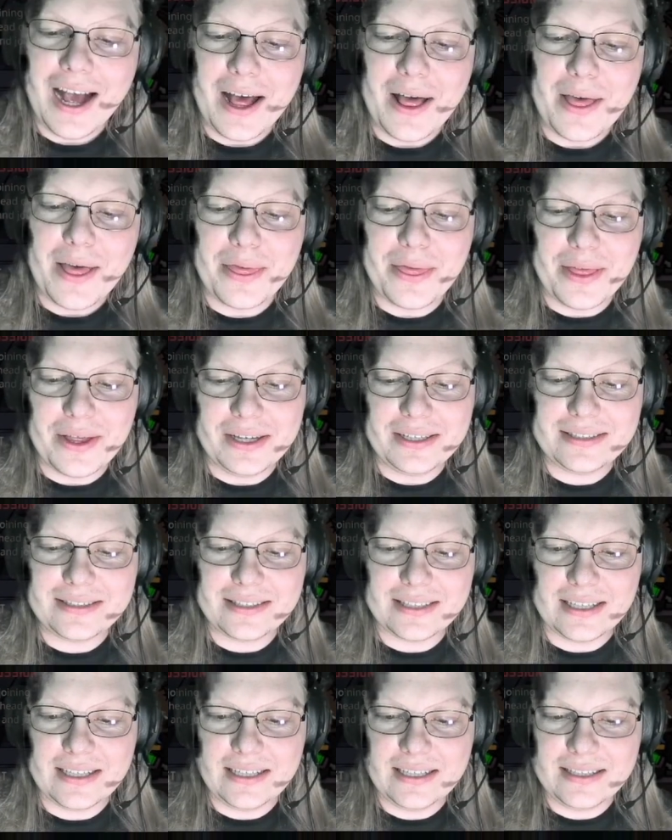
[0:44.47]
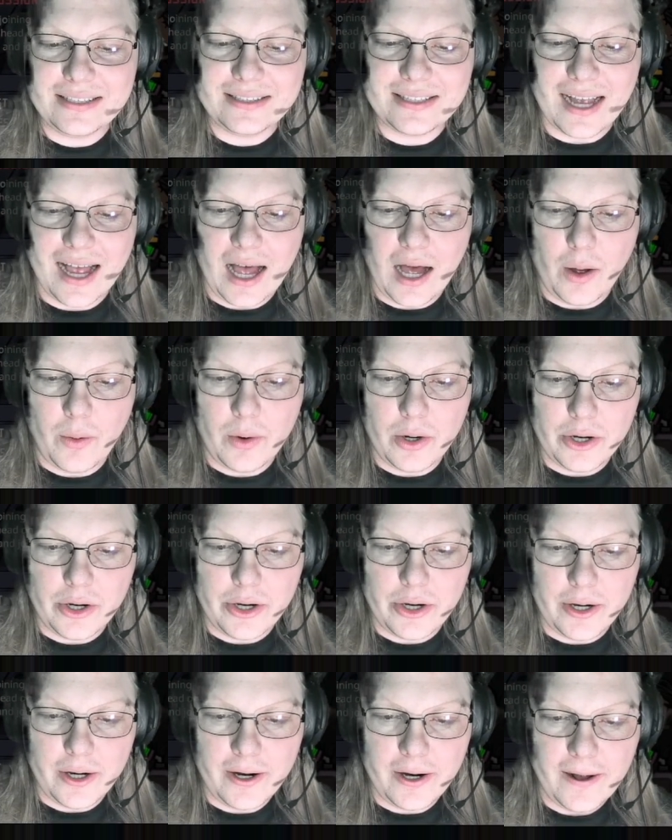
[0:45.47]
This is
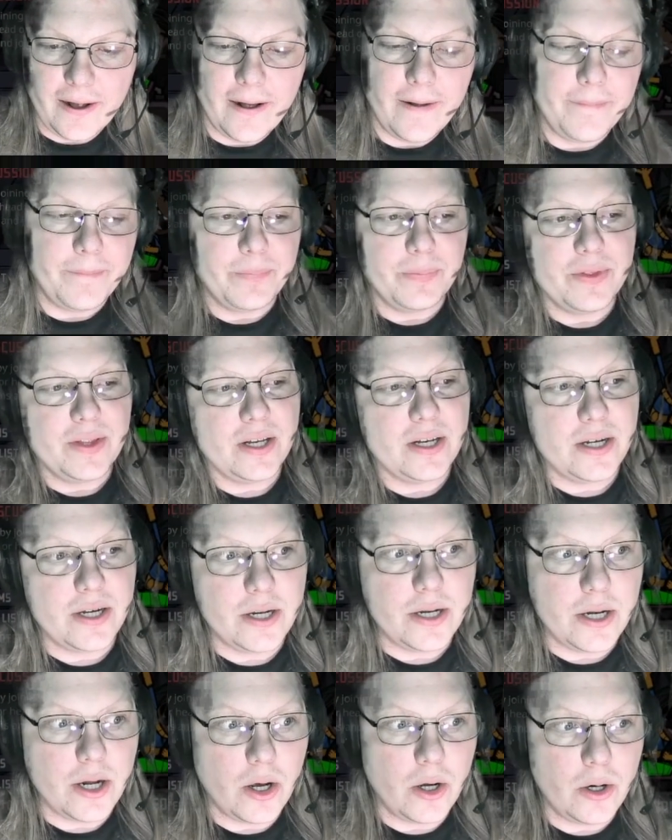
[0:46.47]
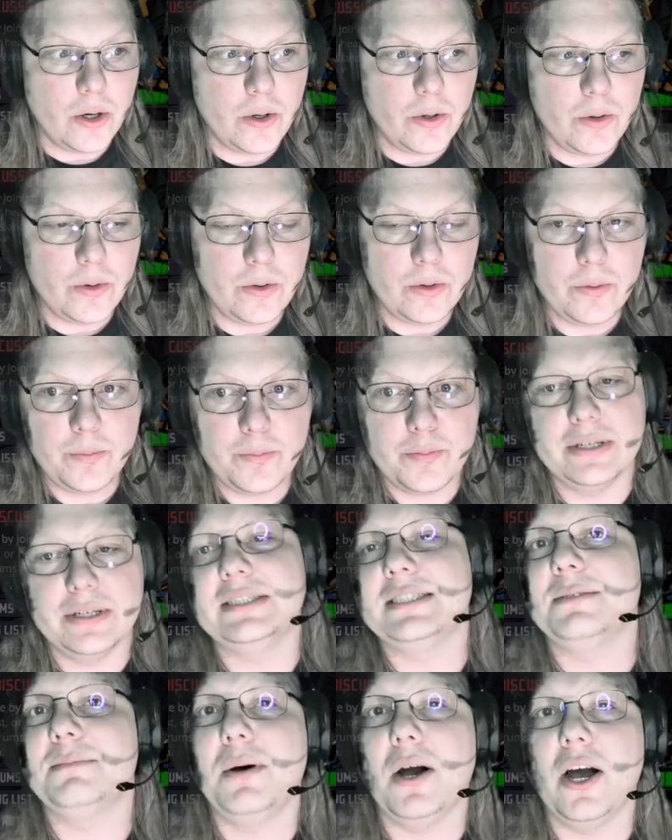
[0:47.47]
our no
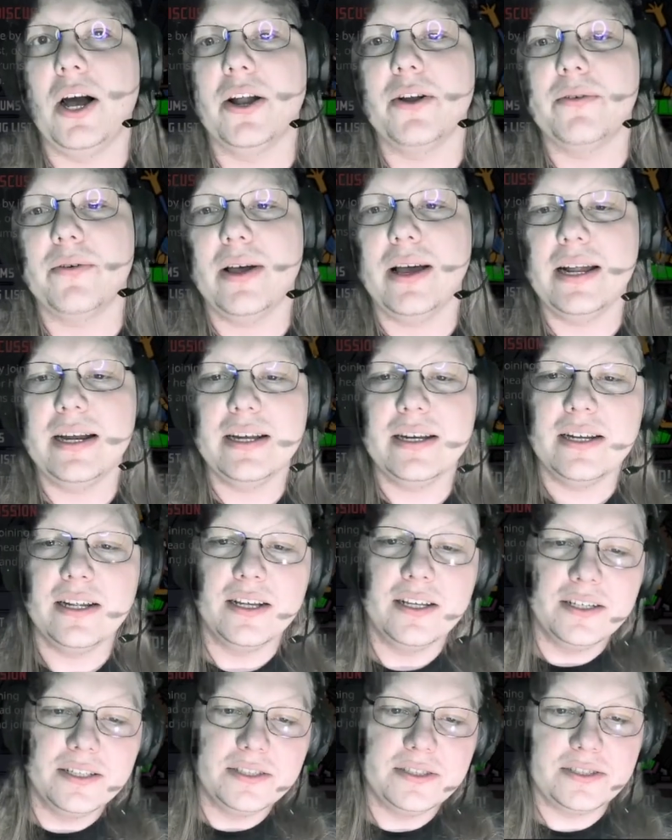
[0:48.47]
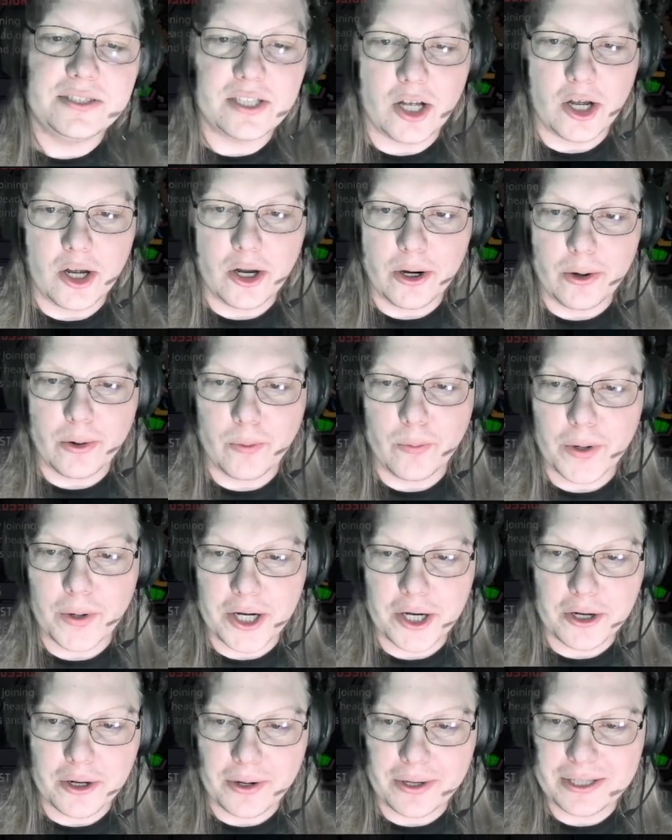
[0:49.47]
printing pod run. So
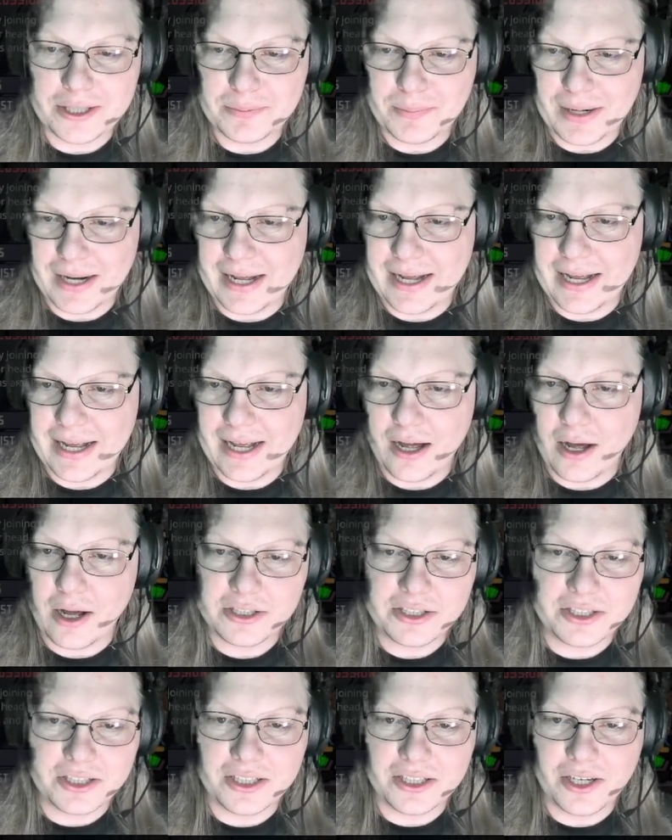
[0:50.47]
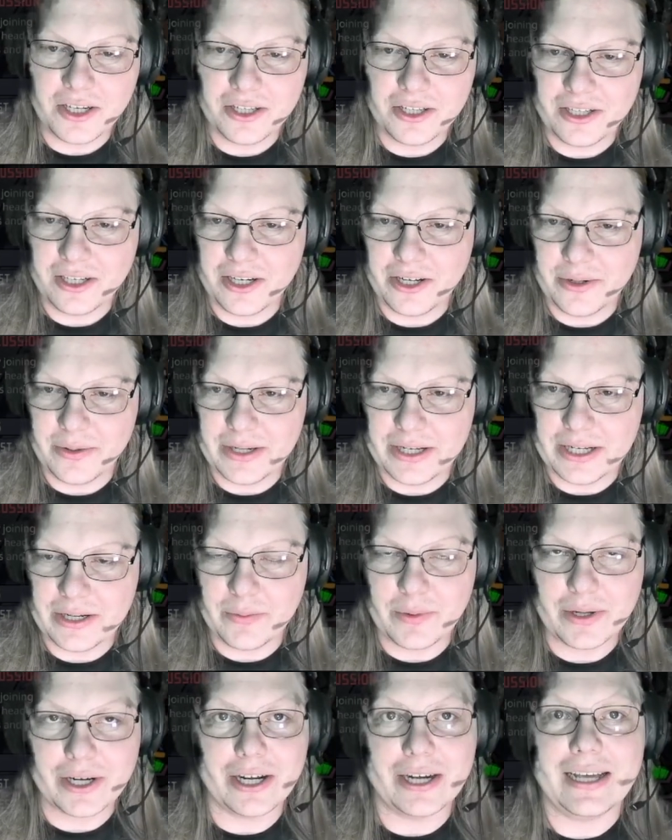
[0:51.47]
we're going to play Oxygen Not Included.
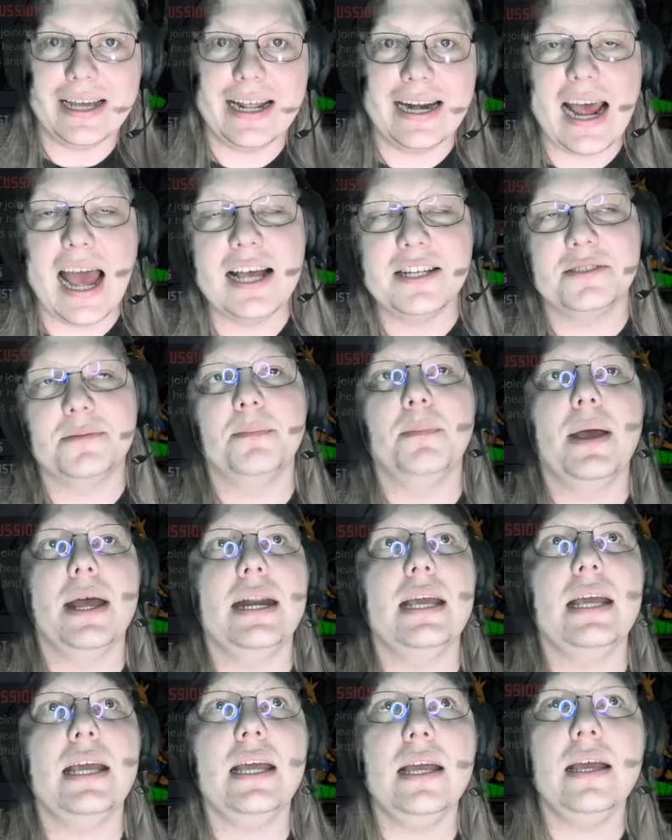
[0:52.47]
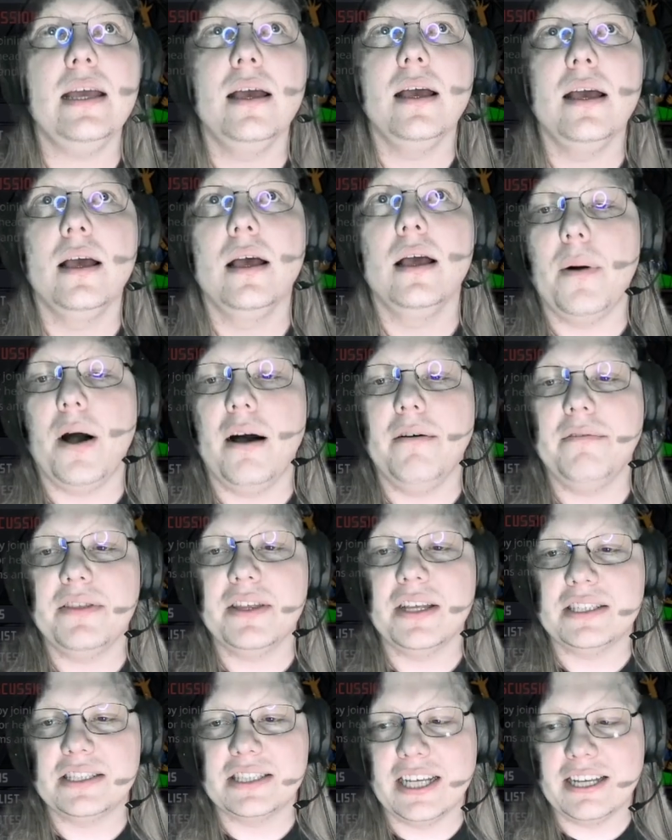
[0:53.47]
We're going to get as many of the
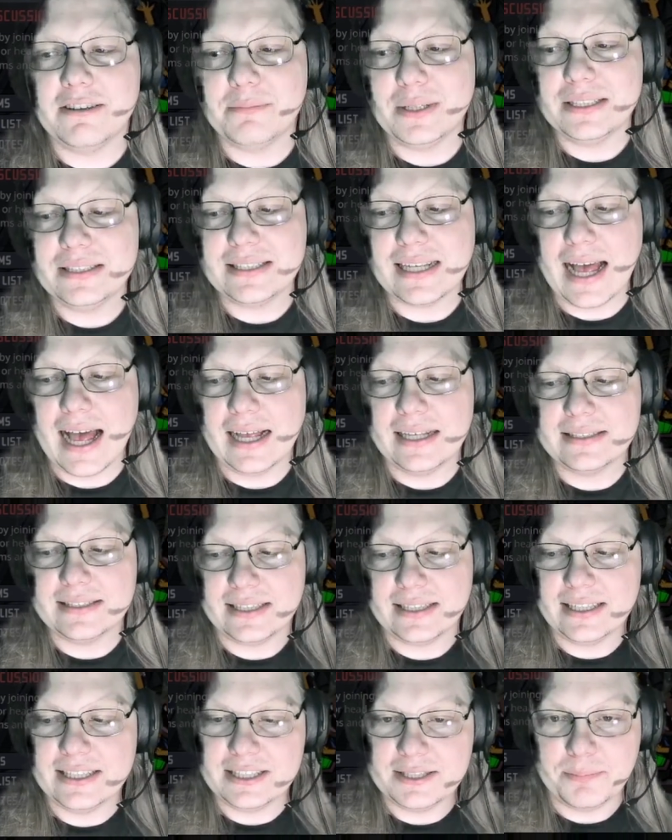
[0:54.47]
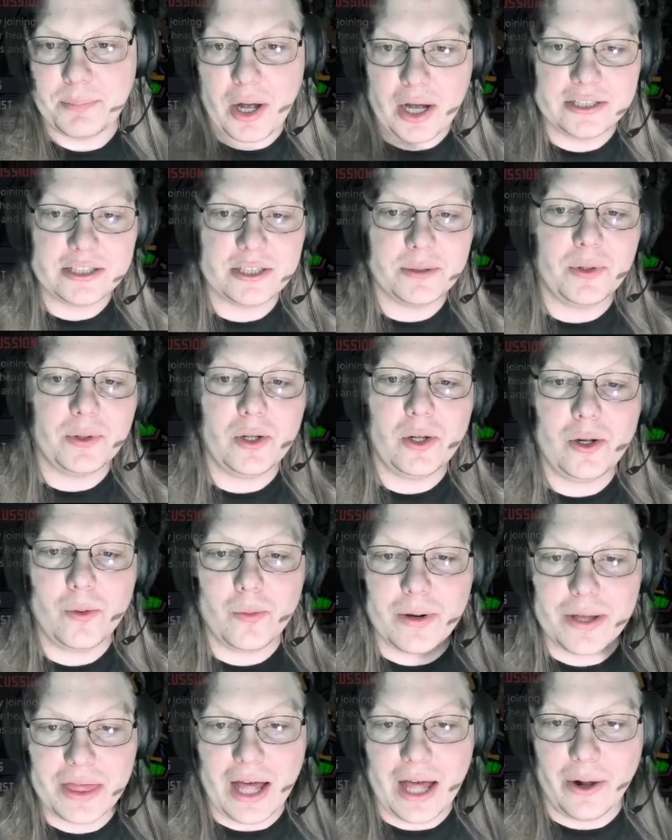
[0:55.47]
achievements as is possible
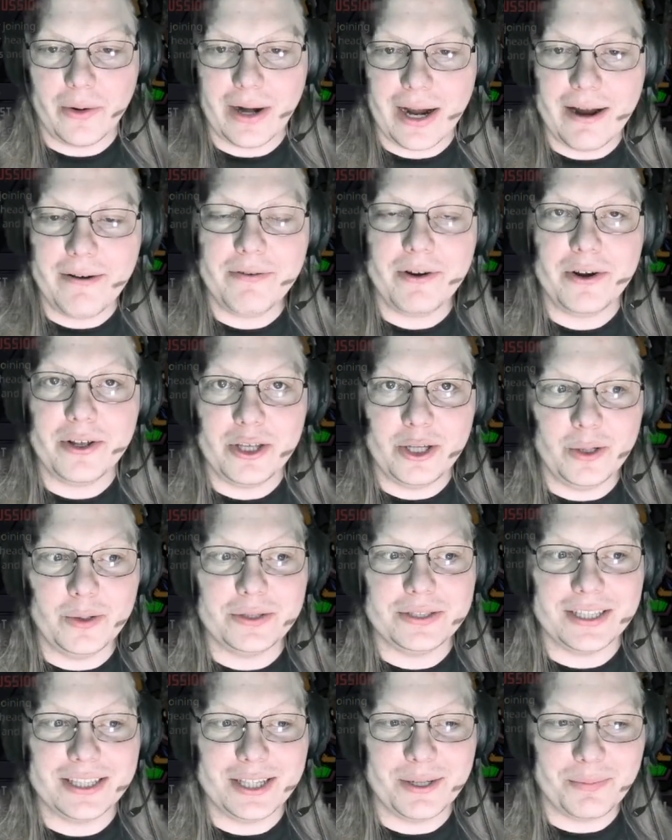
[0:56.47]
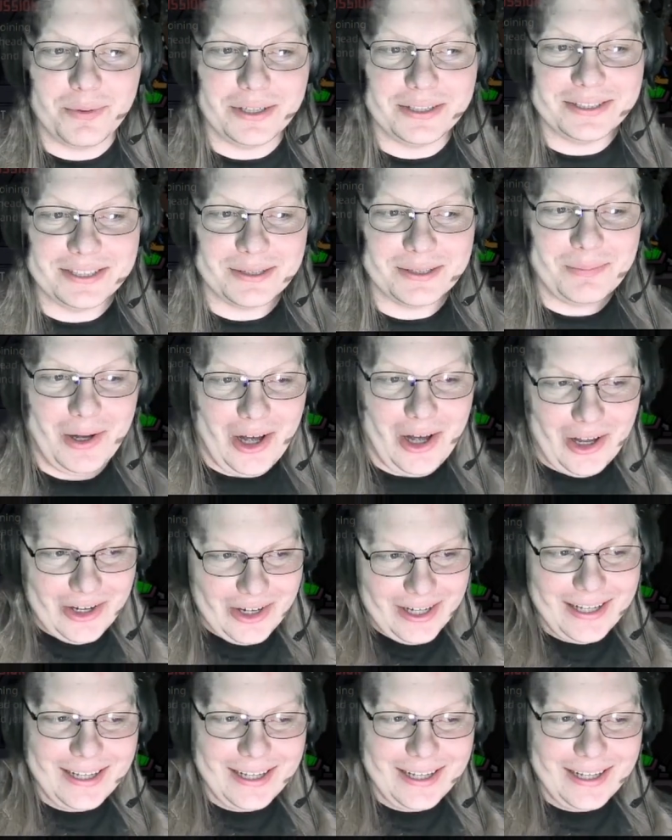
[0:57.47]
without ever using the printing pod.